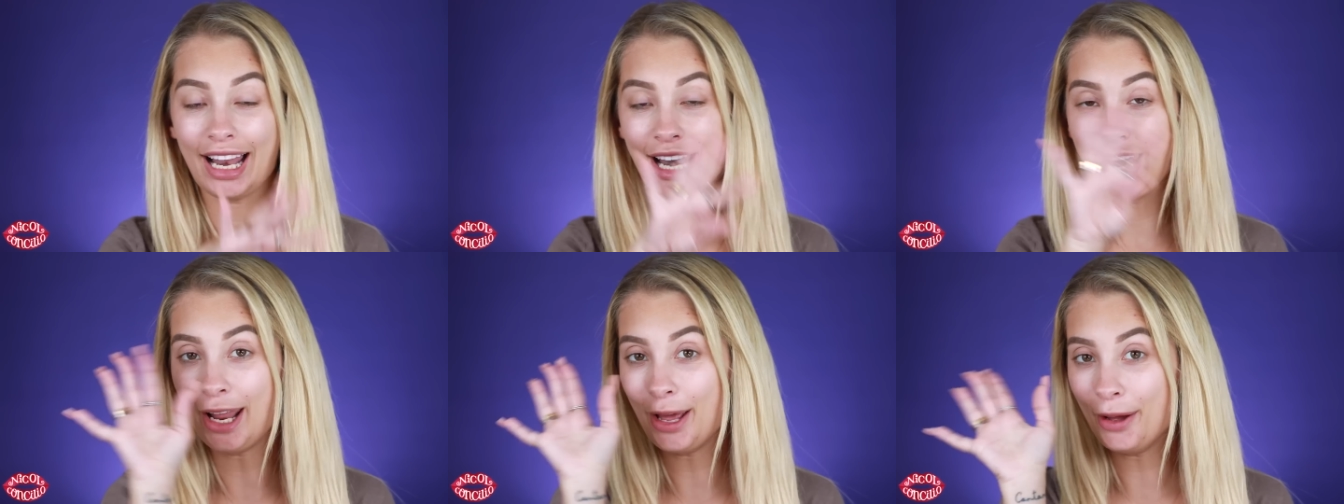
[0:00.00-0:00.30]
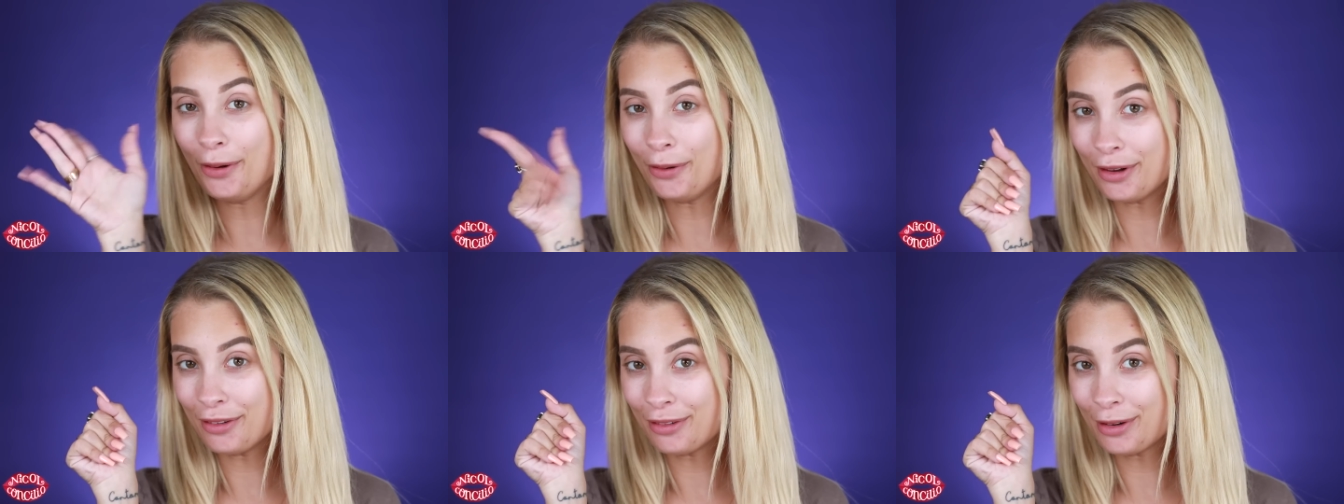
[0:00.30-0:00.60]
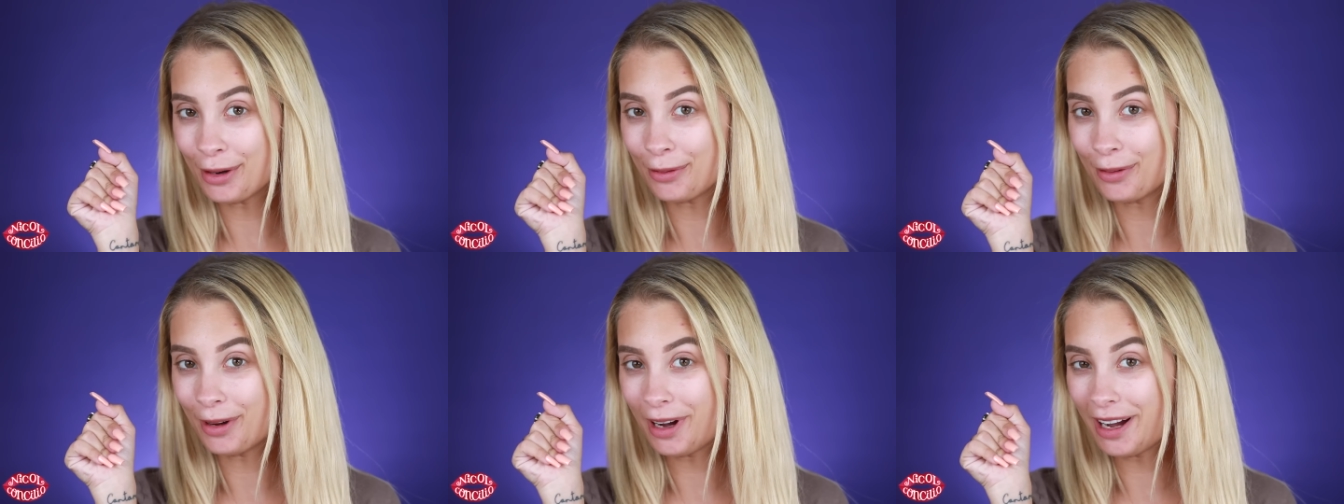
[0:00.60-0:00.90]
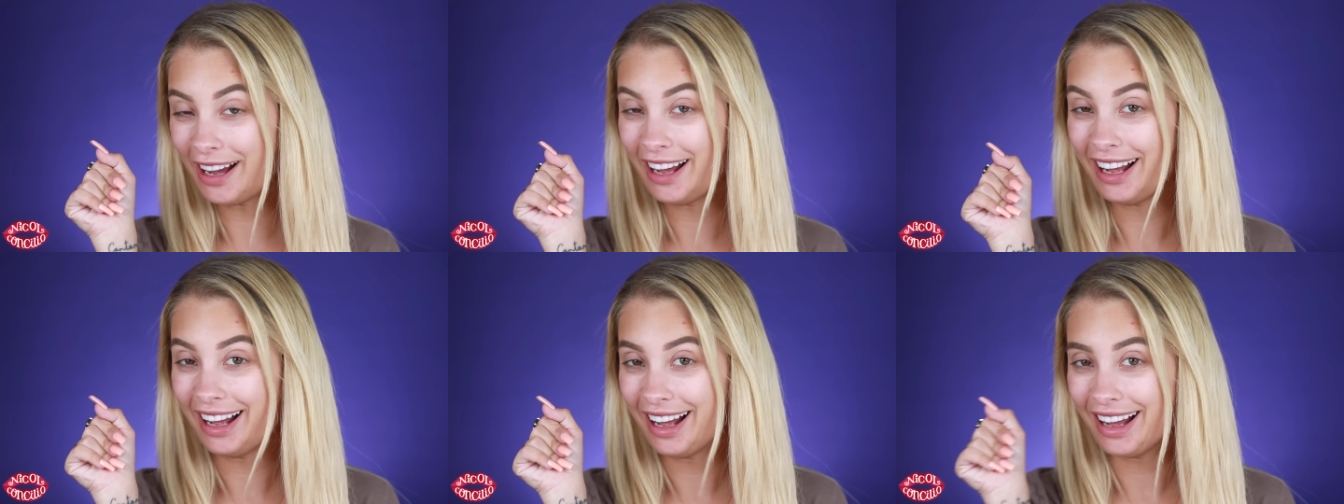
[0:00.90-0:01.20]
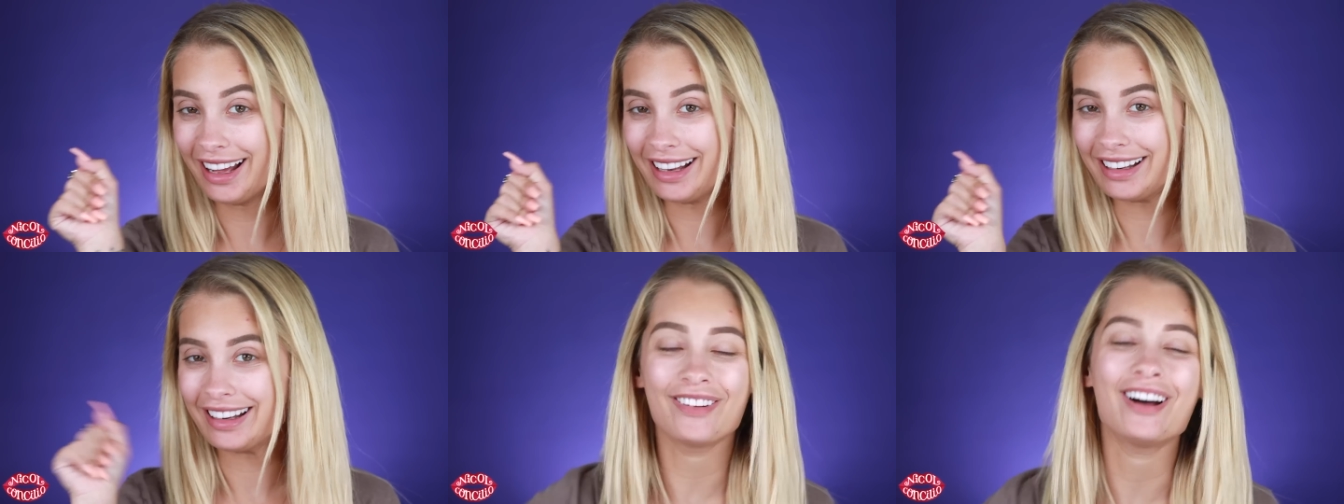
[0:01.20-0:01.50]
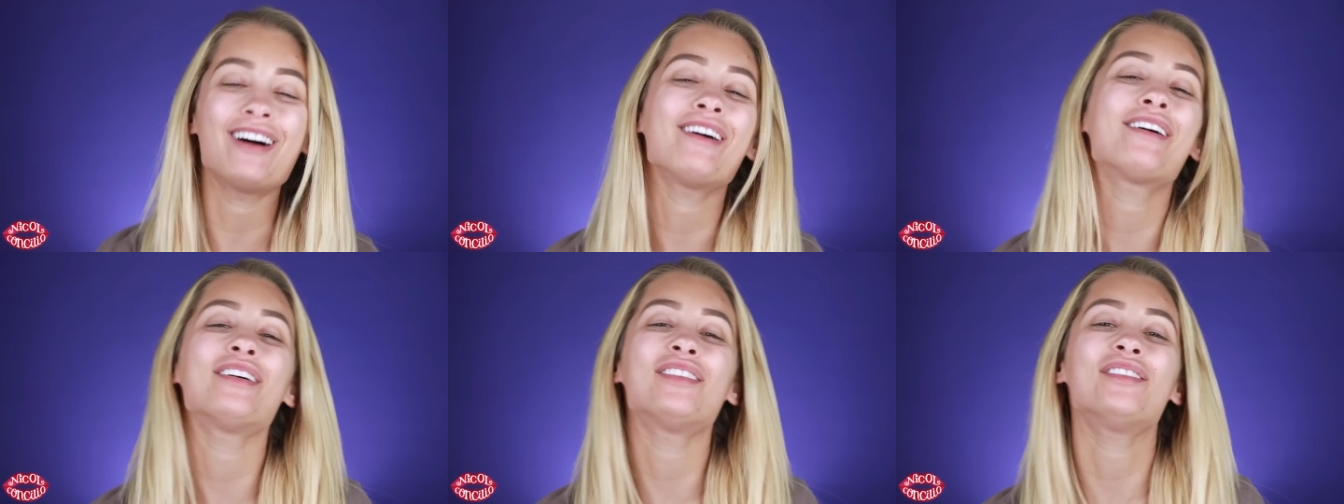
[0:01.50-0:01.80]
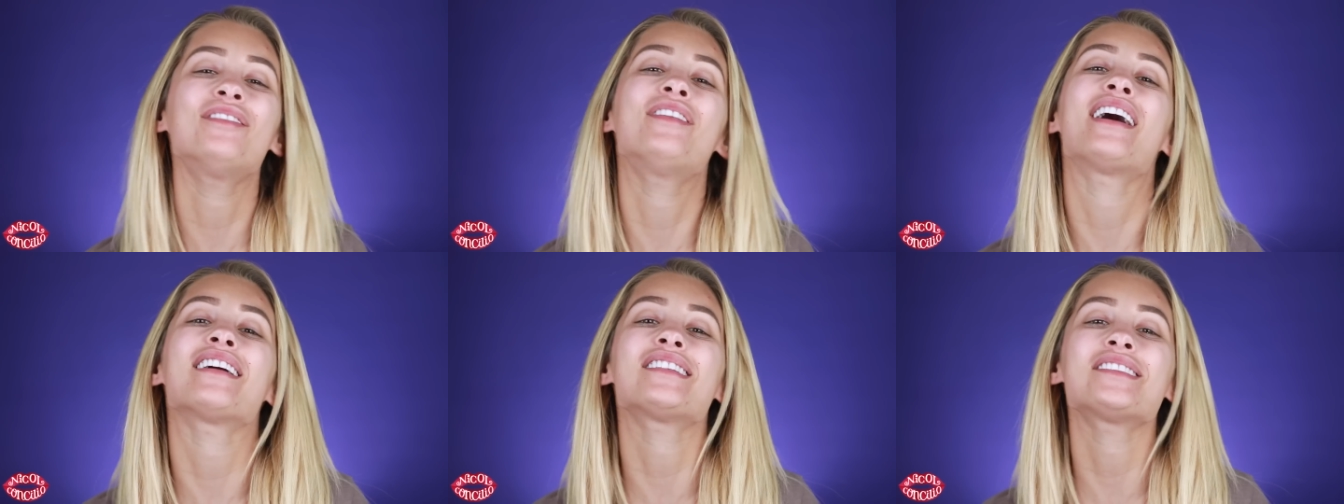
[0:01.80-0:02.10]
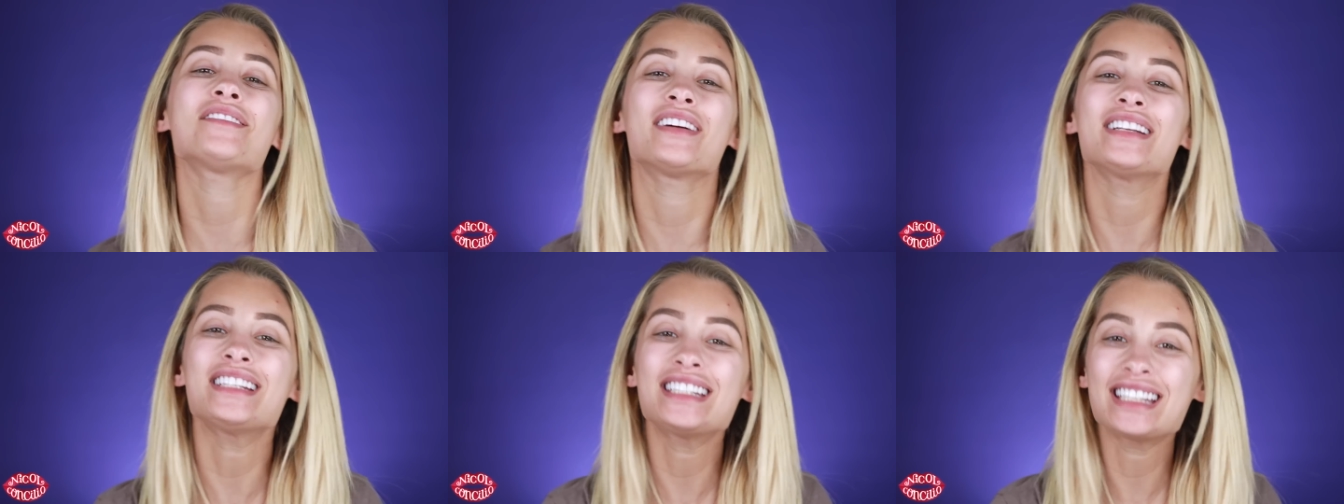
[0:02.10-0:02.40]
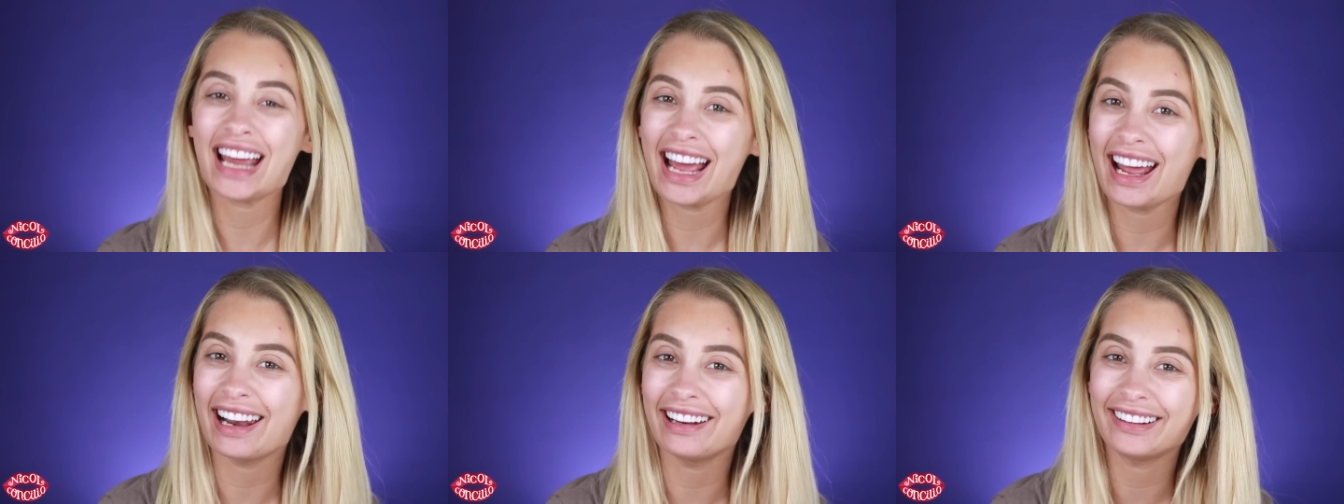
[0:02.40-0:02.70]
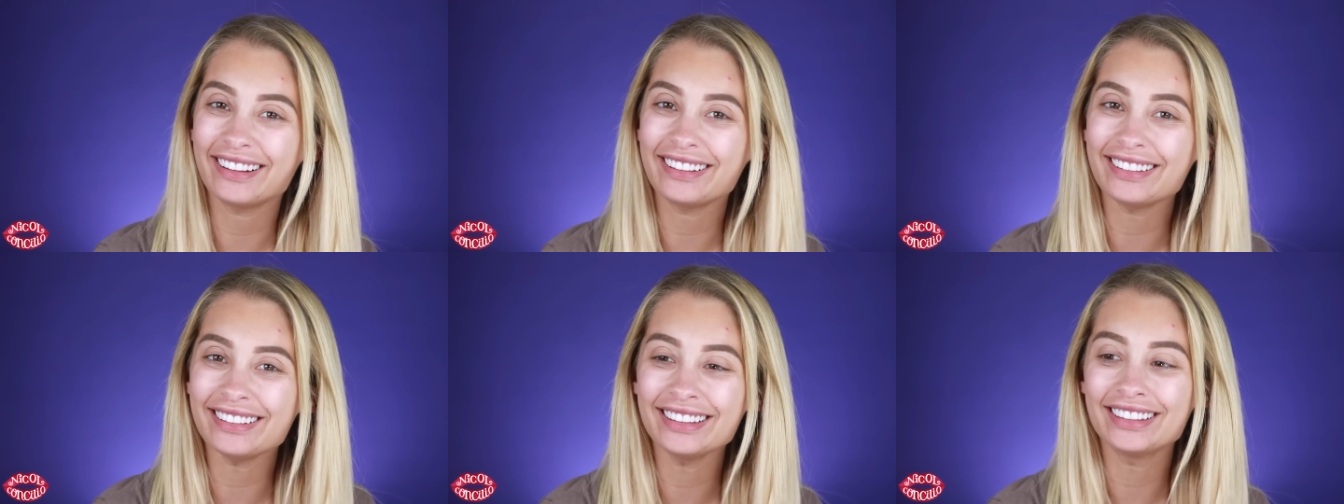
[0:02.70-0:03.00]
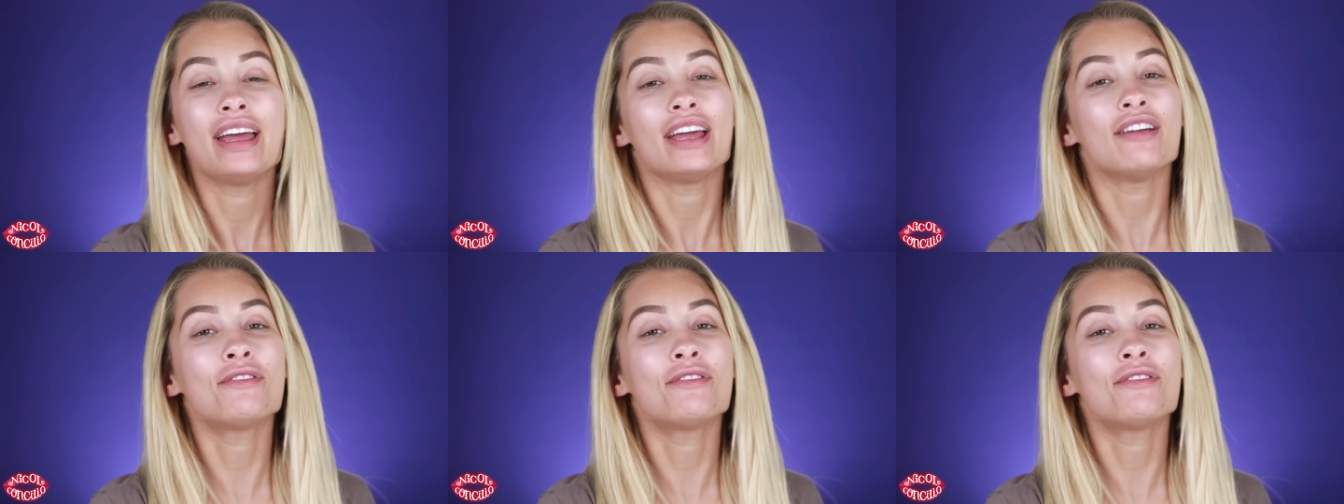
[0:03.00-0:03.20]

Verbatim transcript: Hello everyone! Welcome back to my channel.